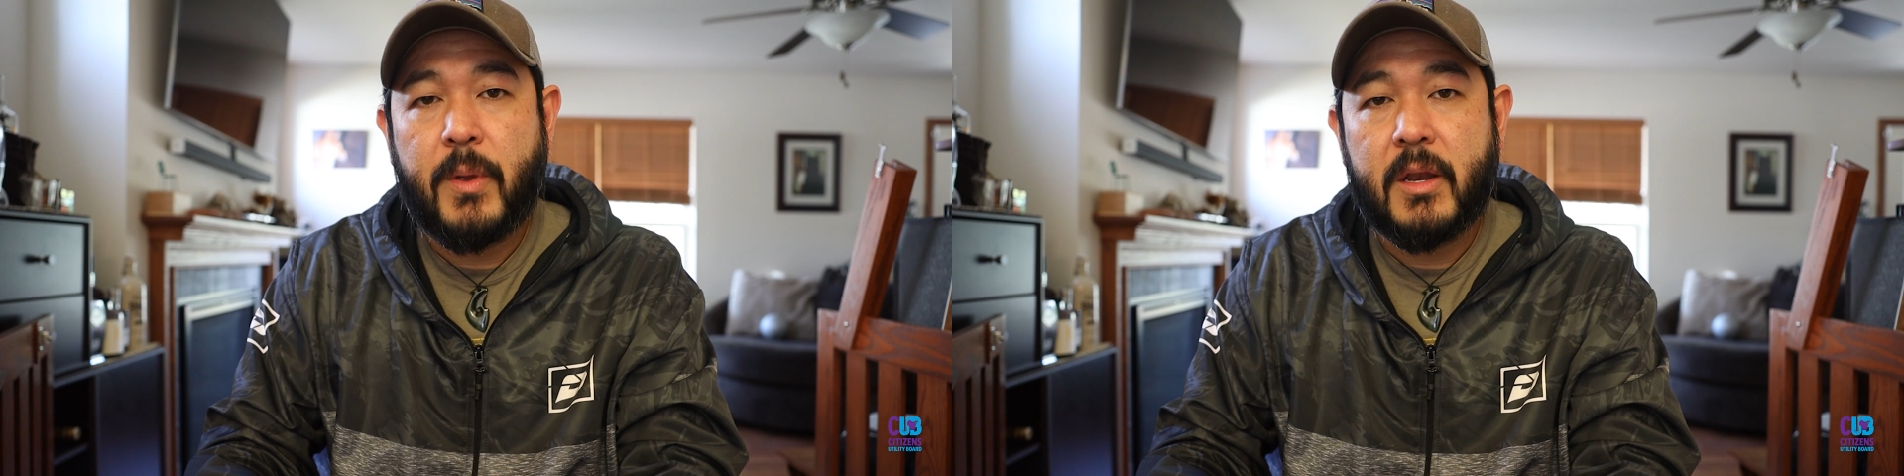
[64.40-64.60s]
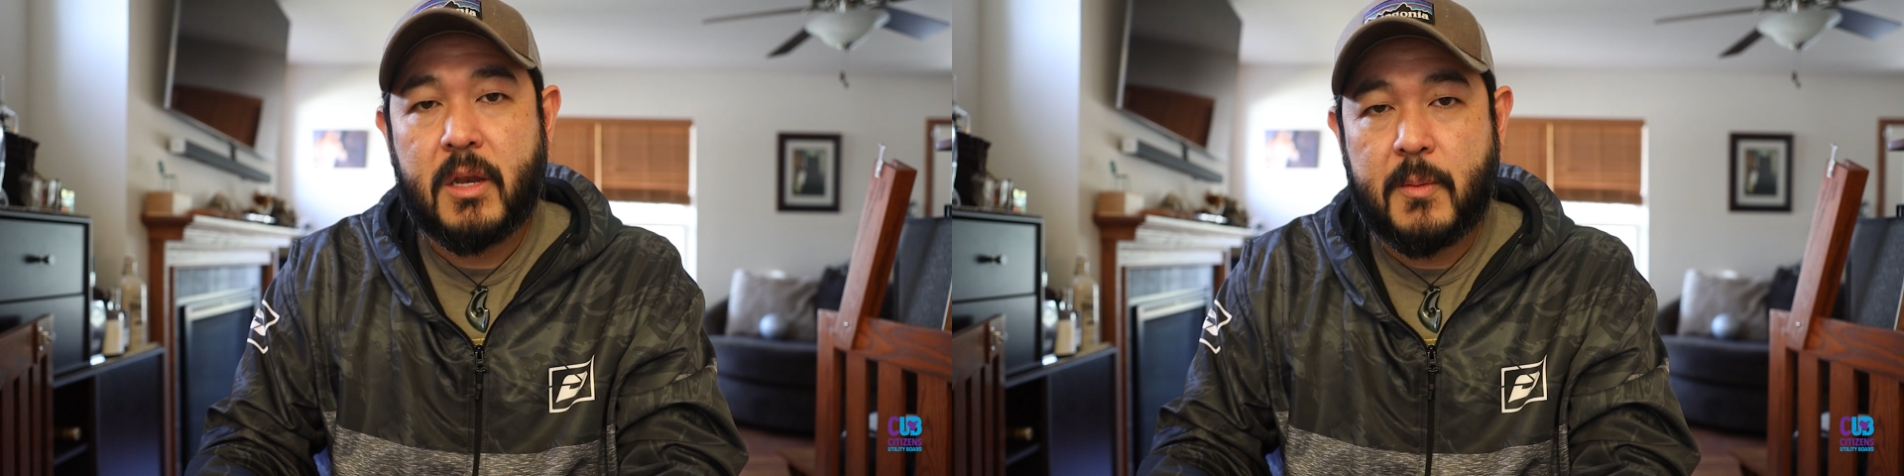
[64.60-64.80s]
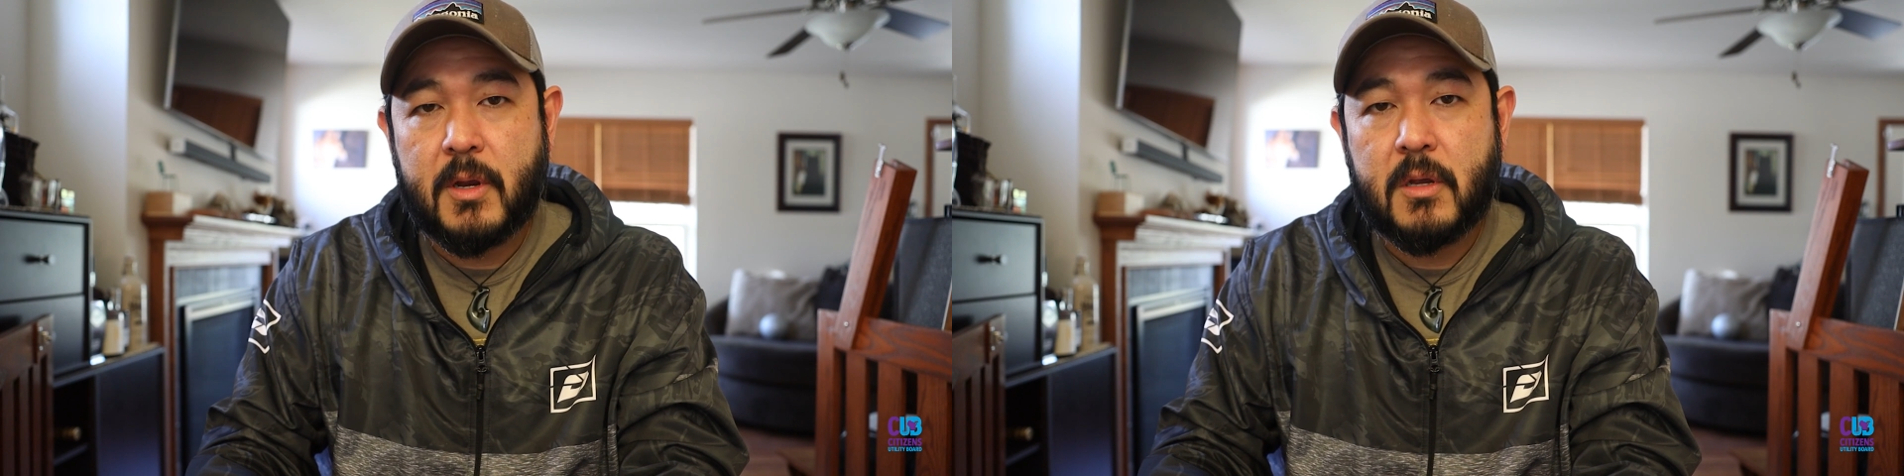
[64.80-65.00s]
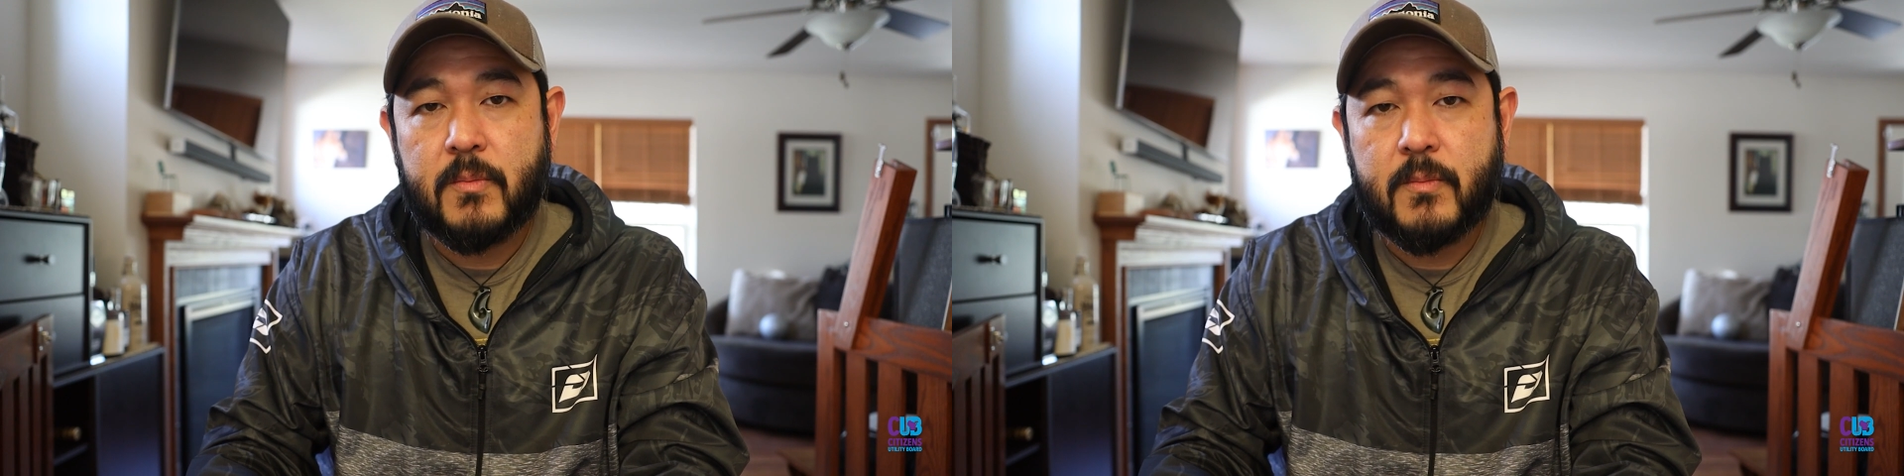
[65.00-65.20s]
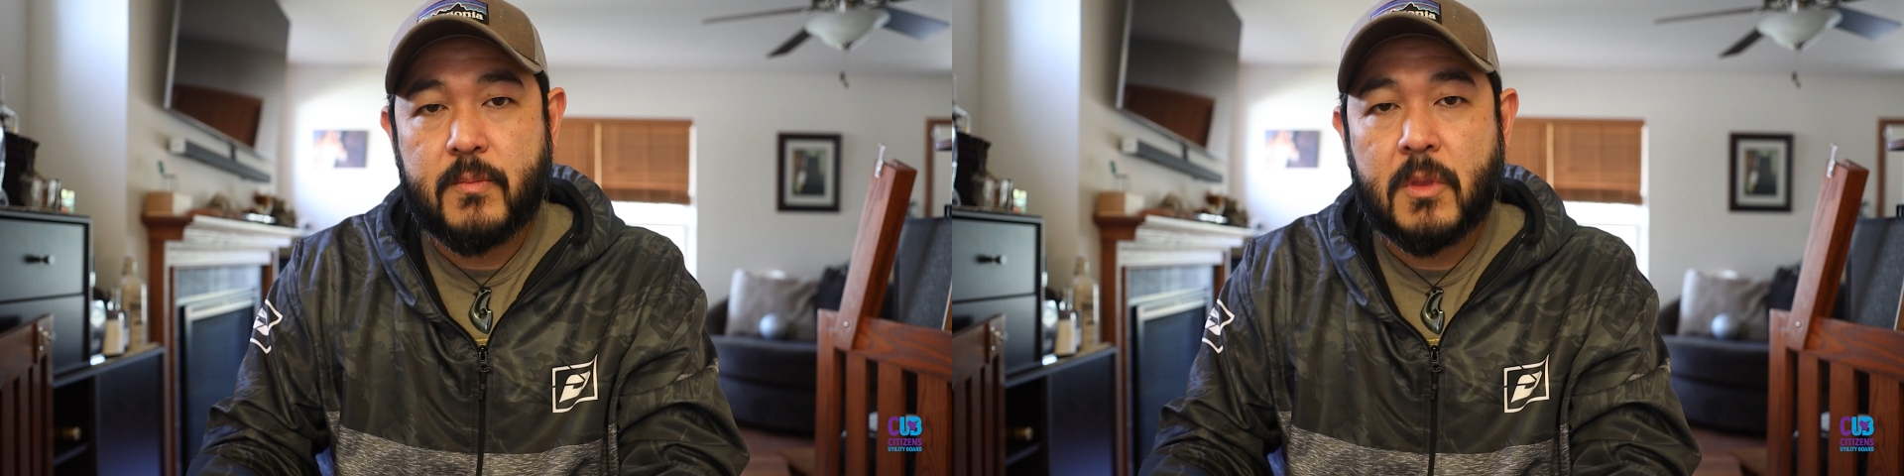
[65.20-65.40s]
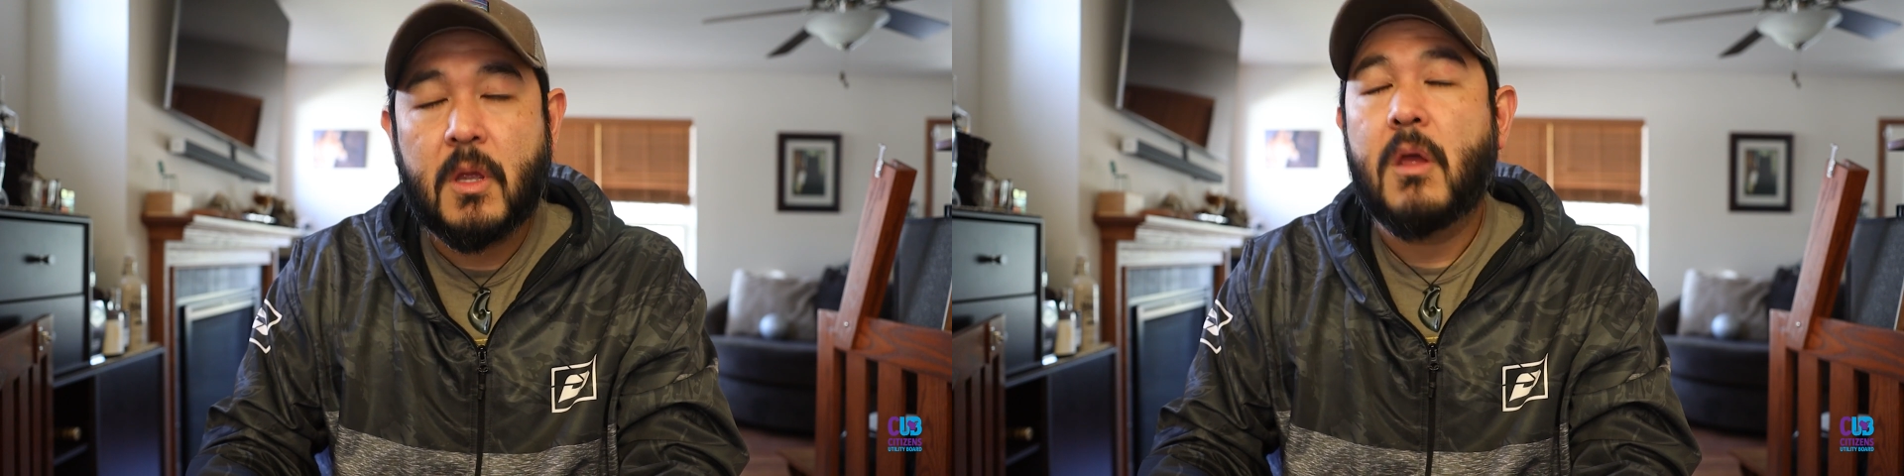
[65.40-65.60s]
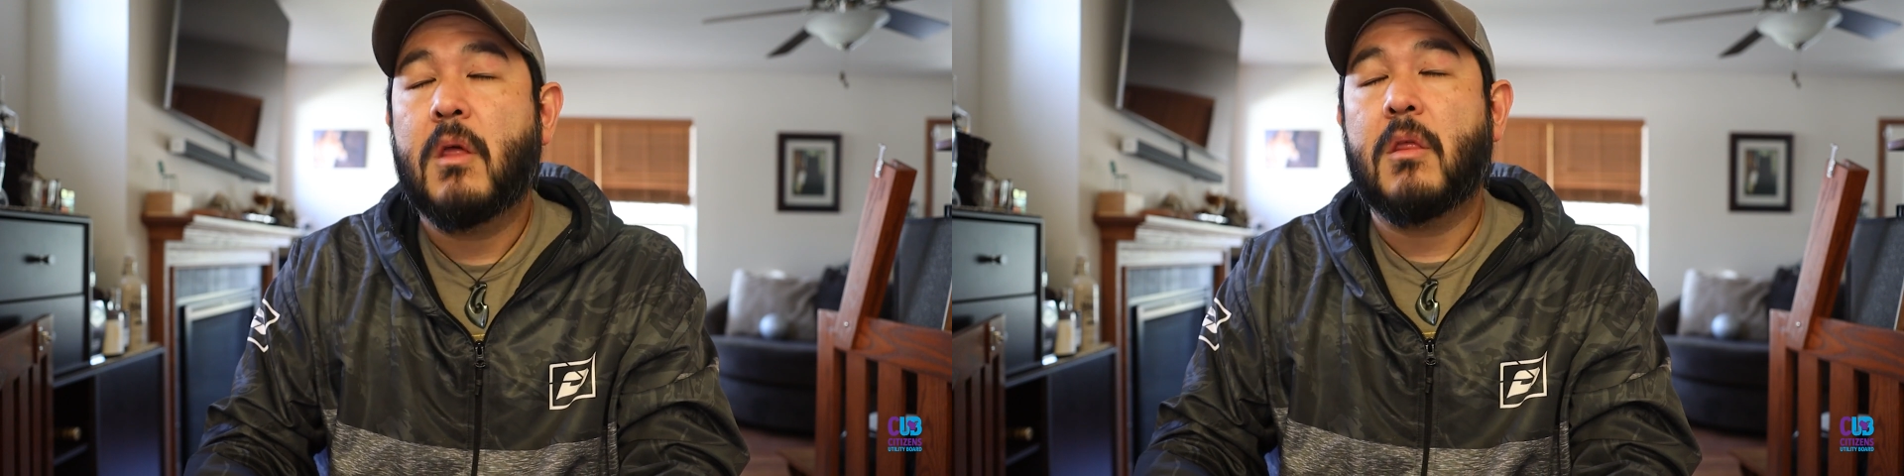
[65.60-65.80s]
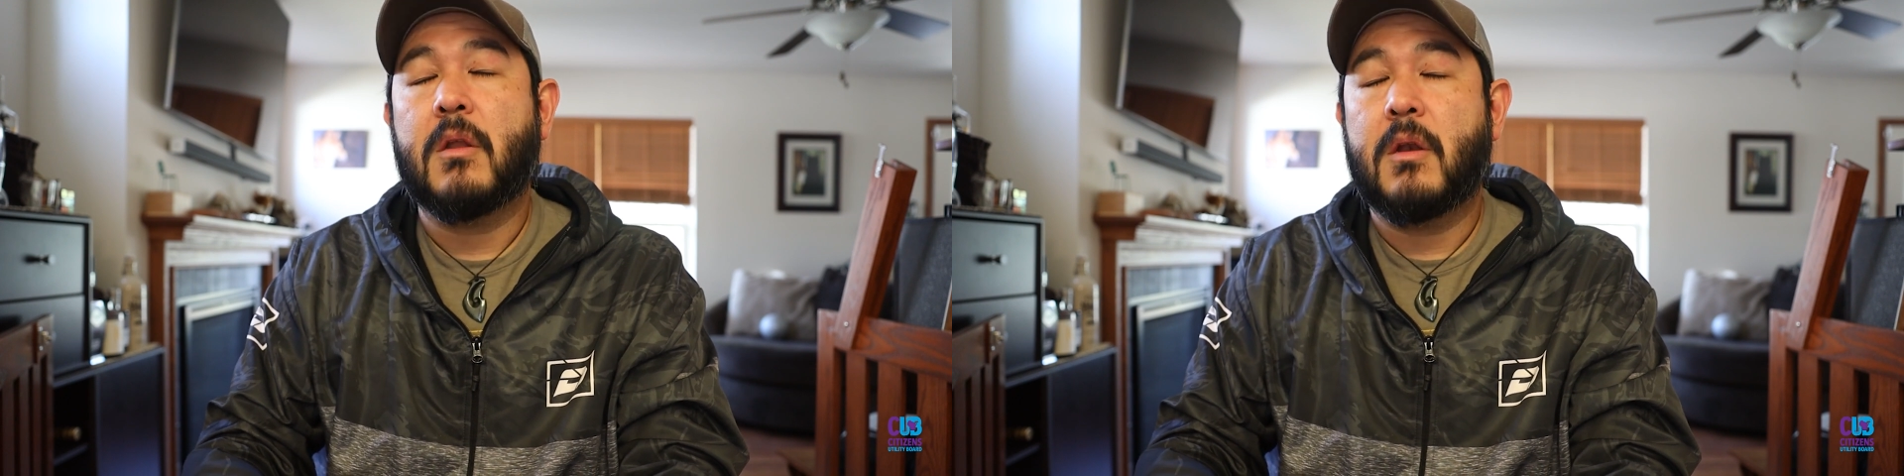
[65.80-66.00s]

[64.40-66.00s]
pandemic. The